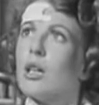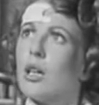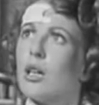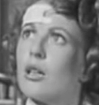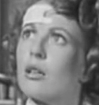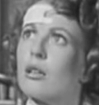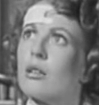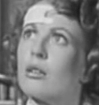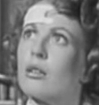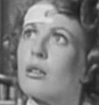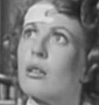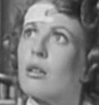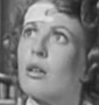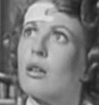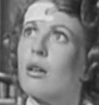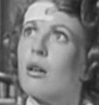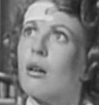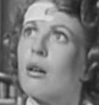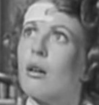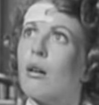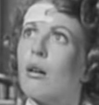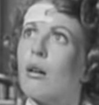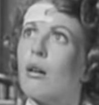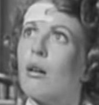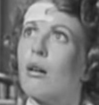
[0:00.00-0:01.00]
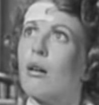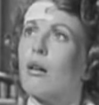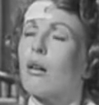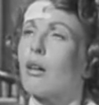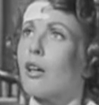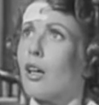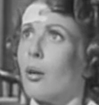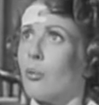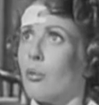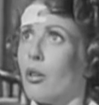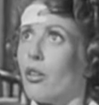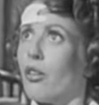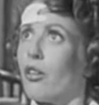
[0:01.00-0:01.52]
Yes.
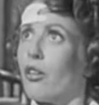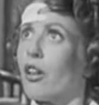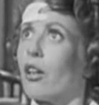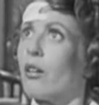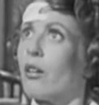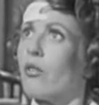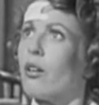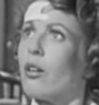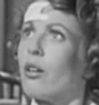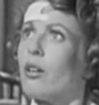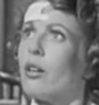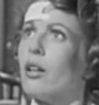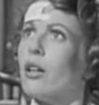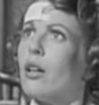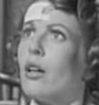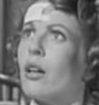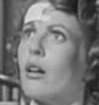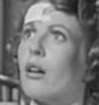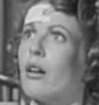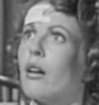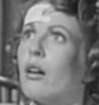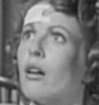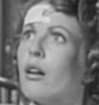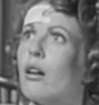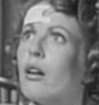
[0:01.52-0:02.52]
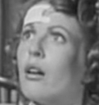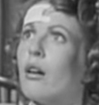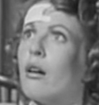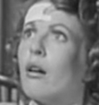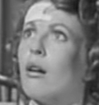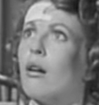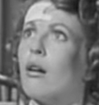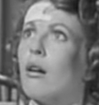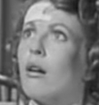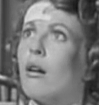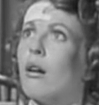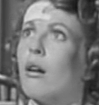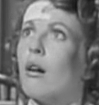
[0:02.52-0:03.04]
Come to think of it, he did.
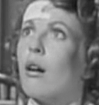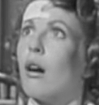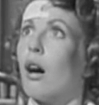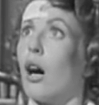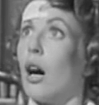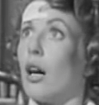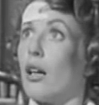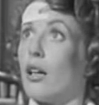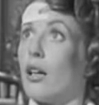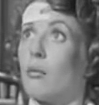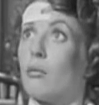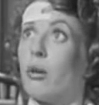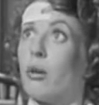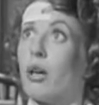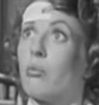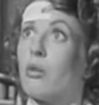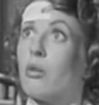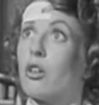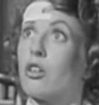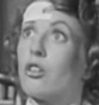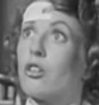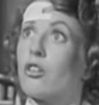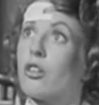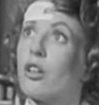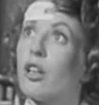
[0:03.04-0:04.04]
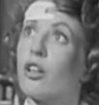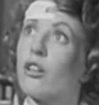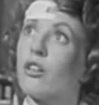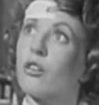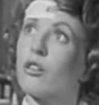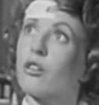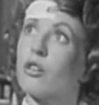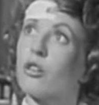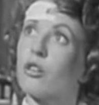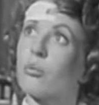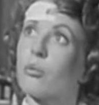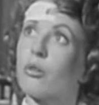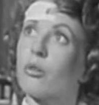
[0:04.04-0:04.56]
I didn't pay much
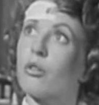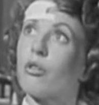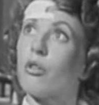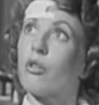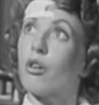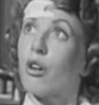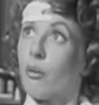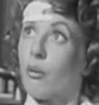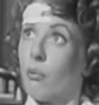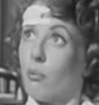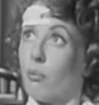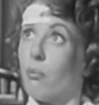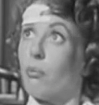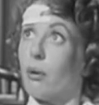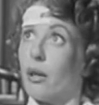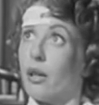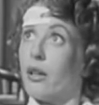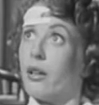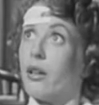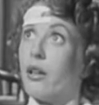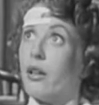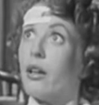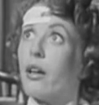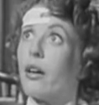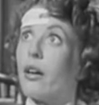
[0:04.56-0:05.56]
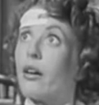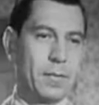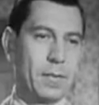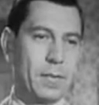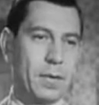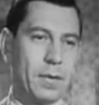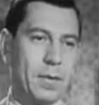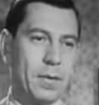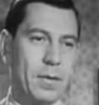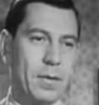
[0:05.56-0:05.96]
attention to it before, but he did.